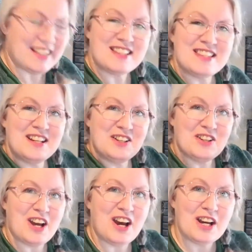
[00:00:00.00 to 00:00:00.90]
a senior
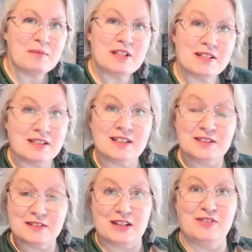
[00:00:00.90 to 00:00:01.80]
dog, but she's
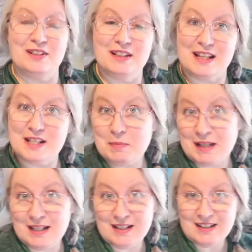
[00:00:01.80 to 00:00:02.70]
also definitely a
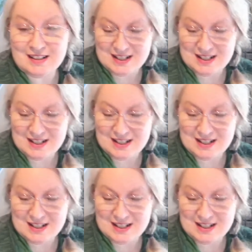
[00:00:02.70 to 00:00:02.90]
spunky dog.